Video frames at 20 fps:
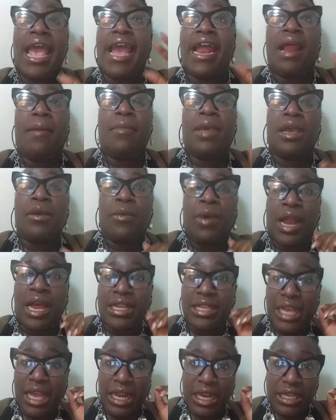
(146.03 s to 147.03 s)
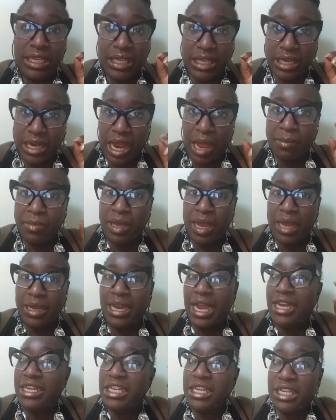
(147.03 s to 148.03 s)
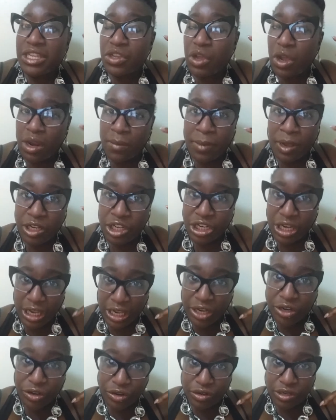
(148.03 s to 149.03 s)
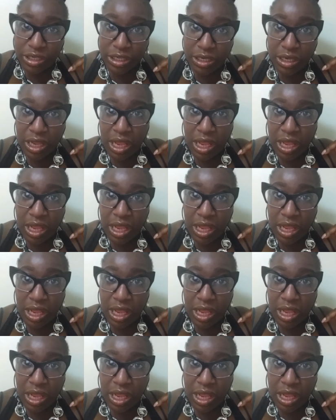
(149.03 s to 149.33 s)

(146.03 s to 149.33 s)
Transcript: and I mean, when I say listen, I'm not just talking about your ears.